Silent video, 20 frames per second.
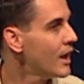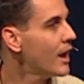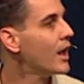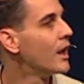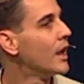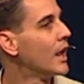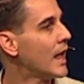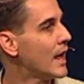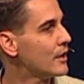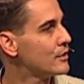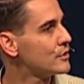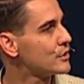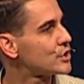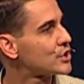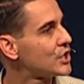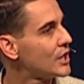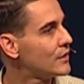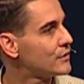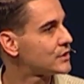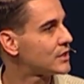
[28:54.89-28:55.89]
Allow
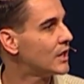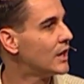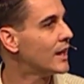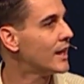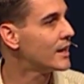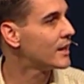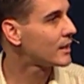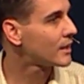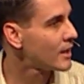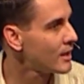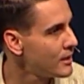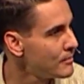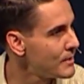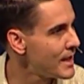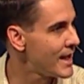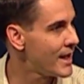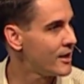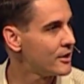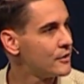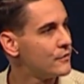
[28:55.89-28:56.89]
yourselves to let it come
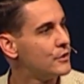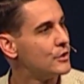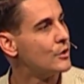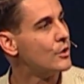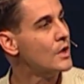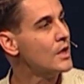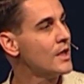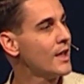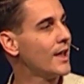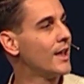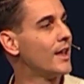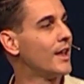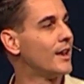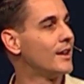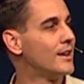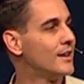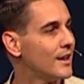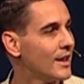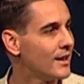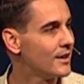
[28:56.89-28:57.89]
out of you.
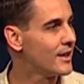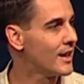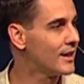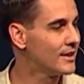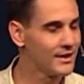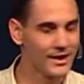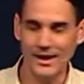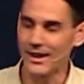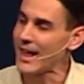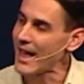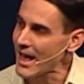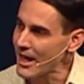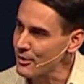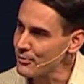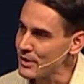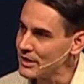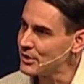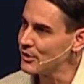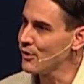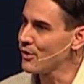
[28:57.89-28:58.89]
And, and, and, and how do
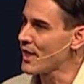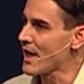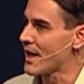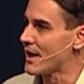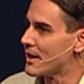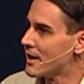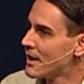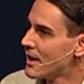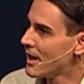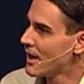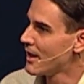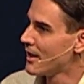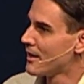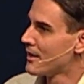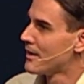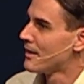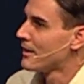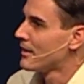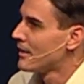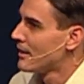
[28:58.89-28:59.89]
we do that?
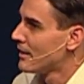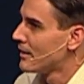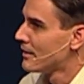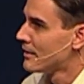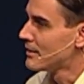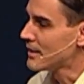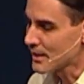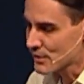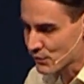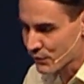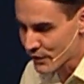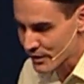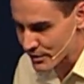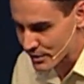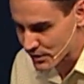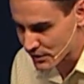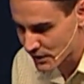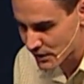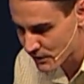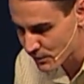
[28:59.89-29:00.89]
Next
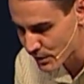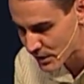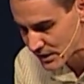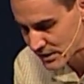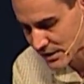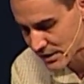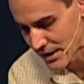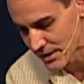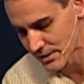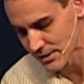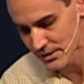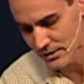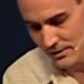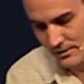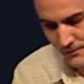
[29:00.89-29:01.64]
verse, look at what he says.